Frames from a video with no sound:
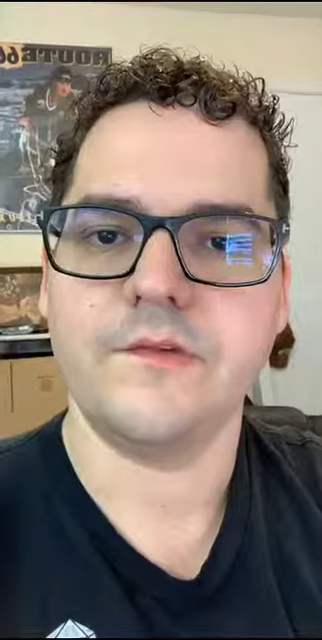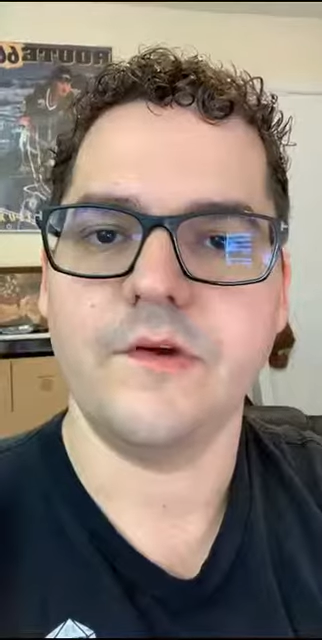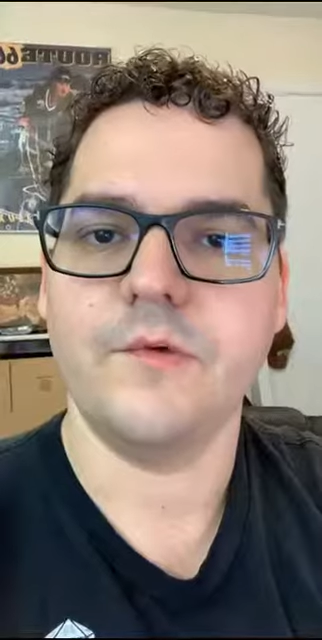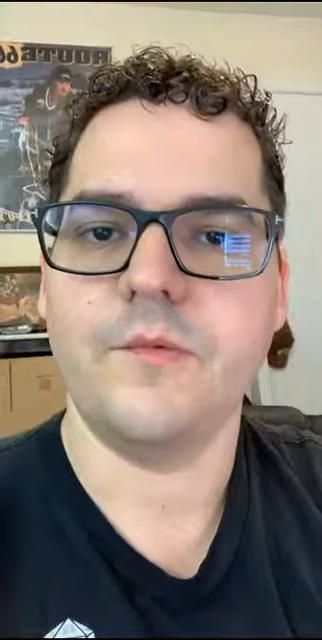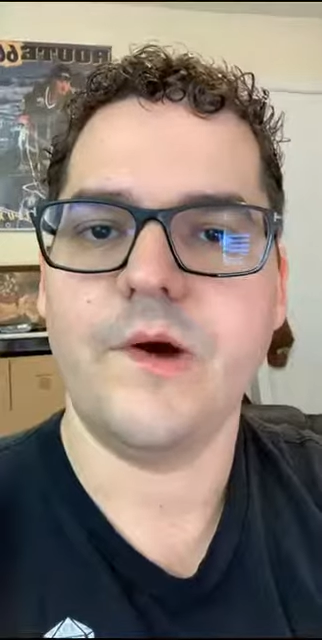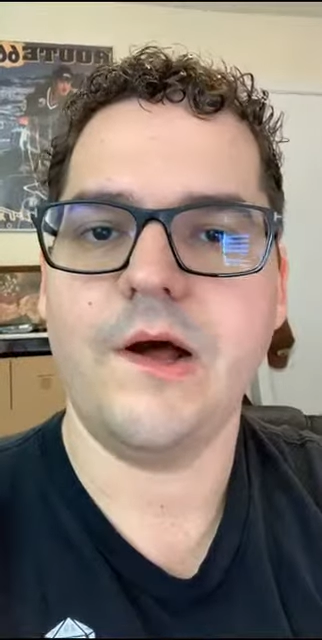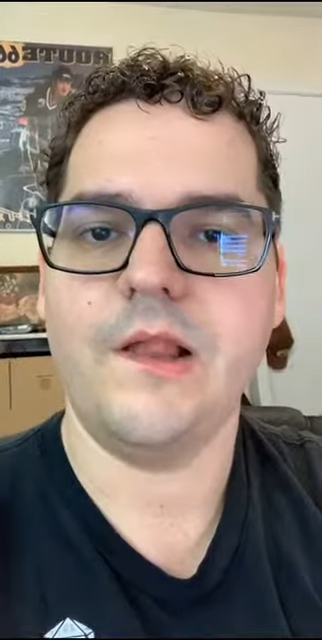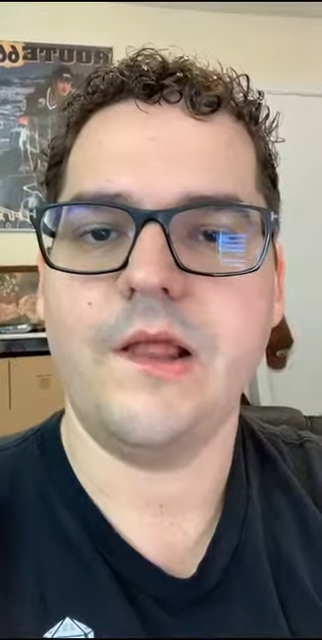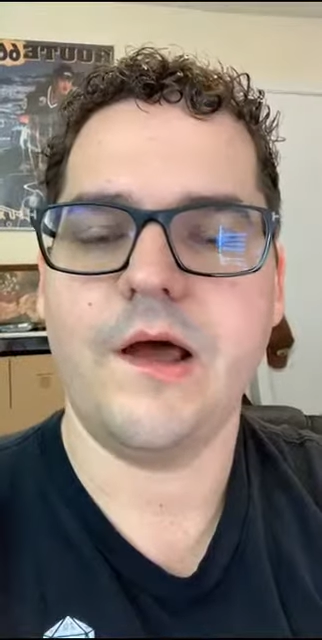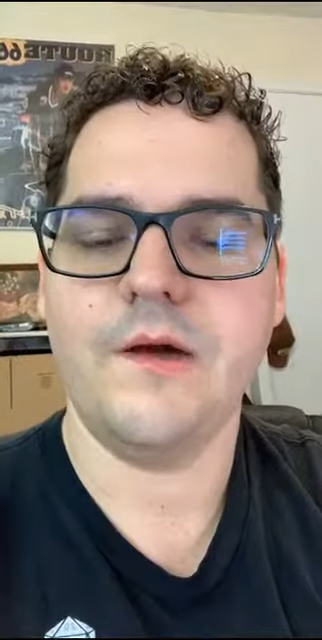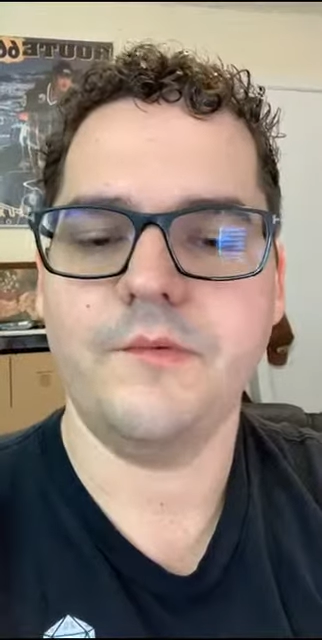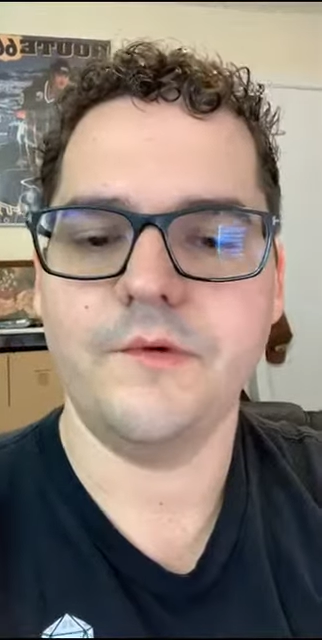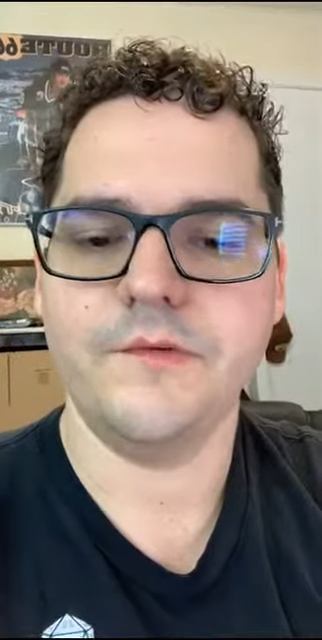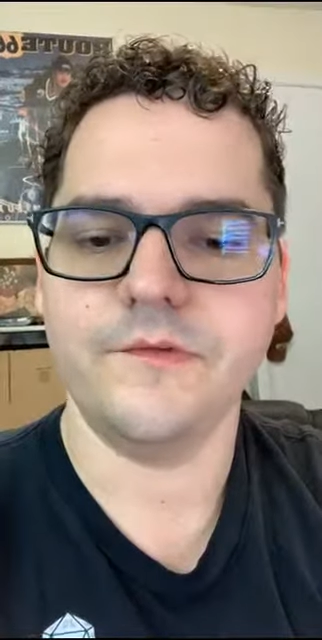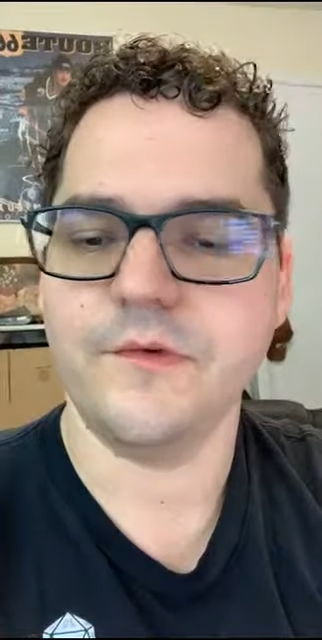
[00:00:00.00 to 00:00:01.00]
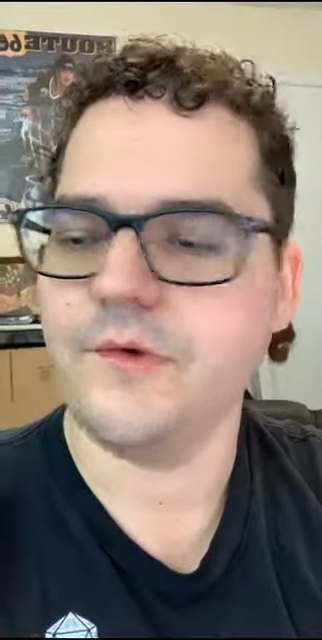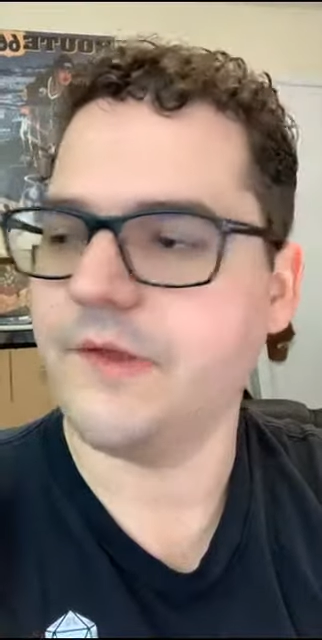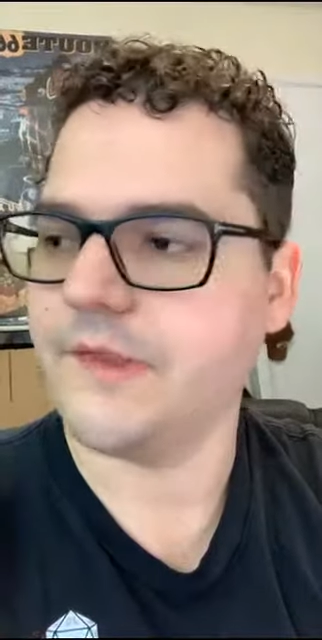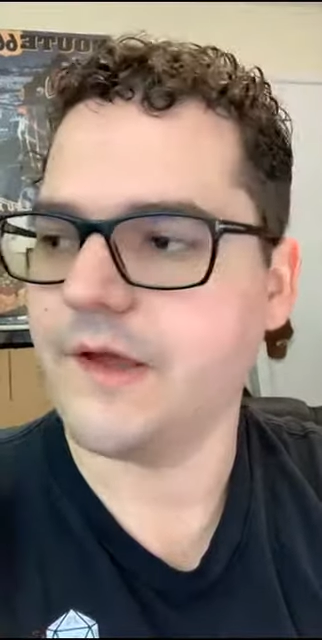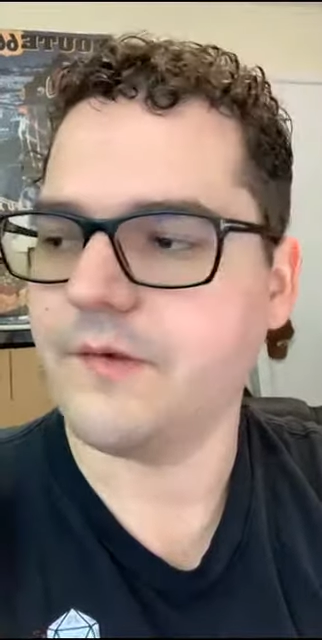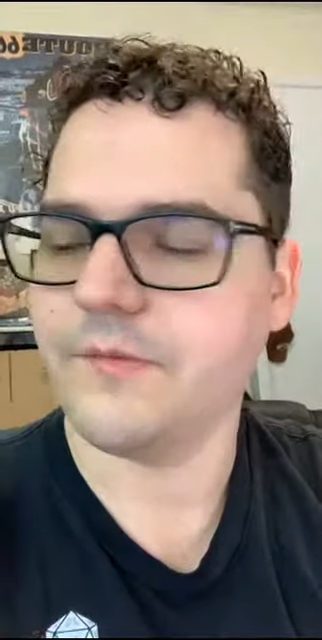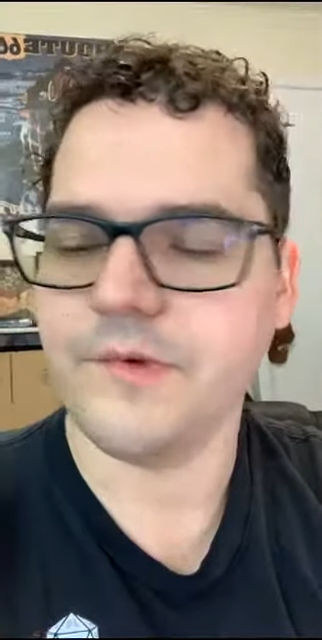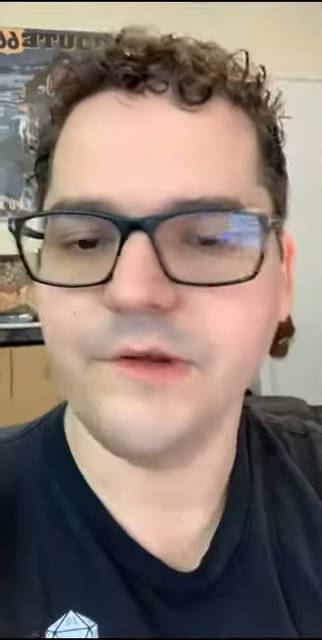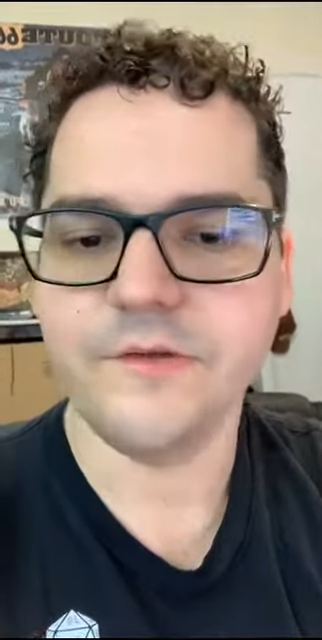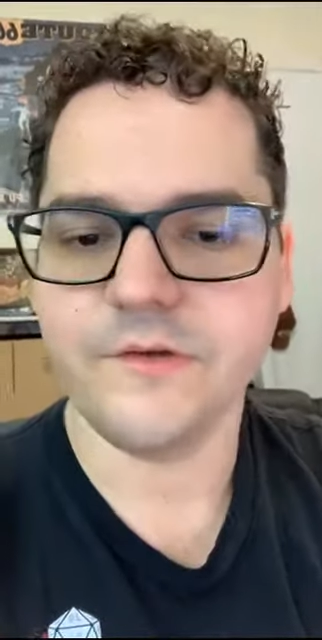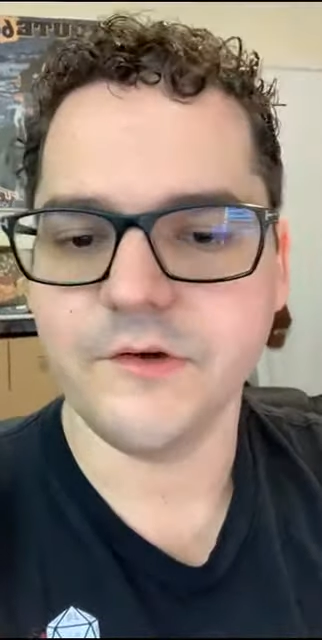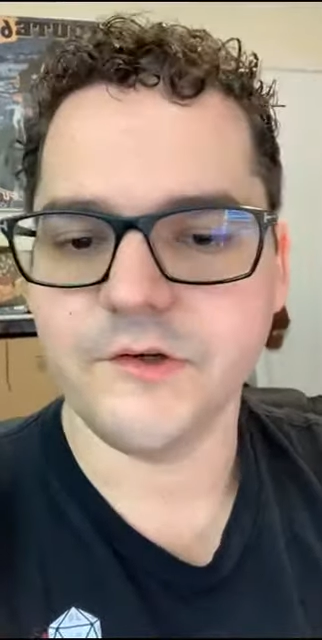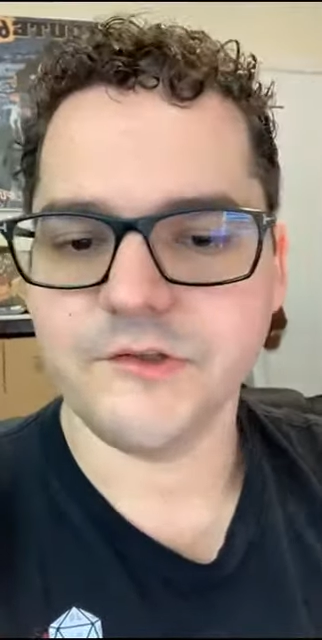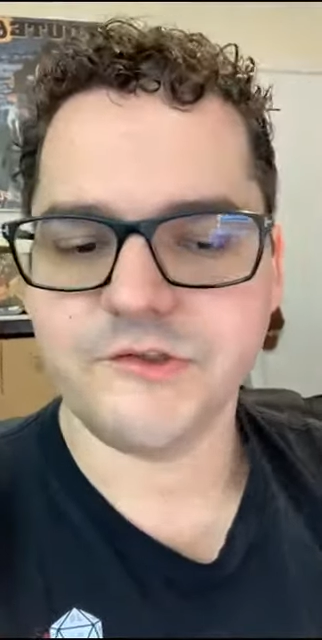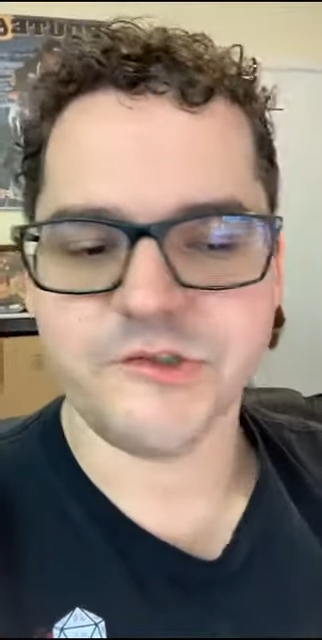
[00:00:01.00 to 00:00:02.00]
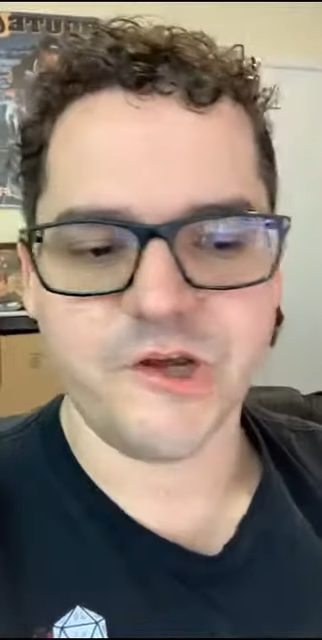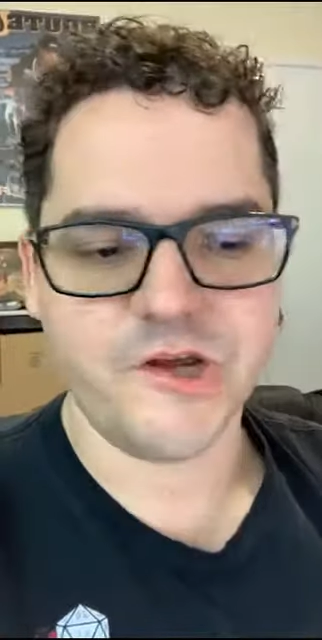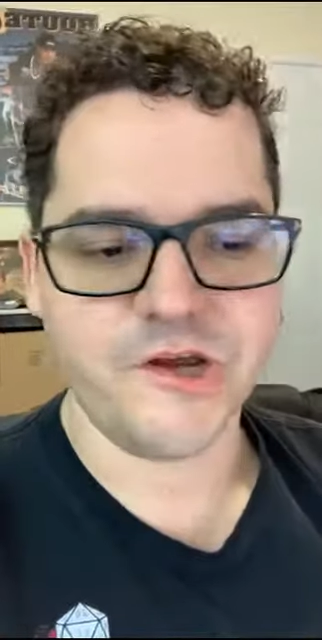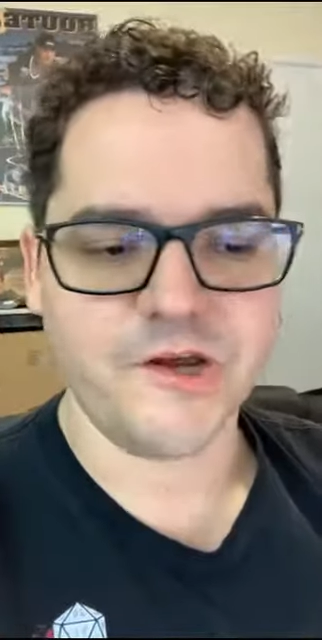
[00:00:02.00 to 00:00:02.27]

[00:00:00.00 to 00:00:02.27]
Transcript: So while I was doing that research